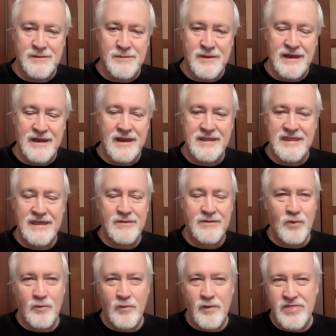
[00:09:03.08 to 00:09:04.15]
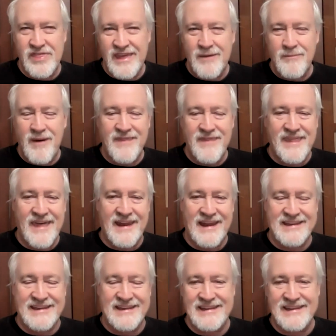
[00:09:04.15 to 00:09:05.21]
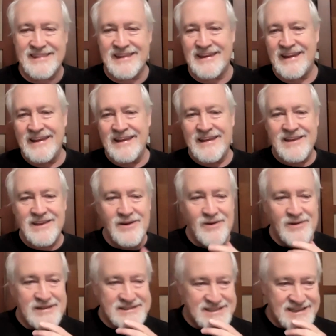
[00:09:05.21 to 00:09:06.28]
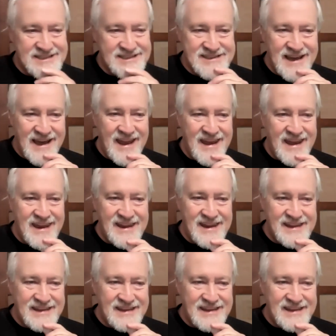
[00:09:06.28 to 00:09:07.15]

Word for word: than me. And I think when we think about that idea that you know it's it's not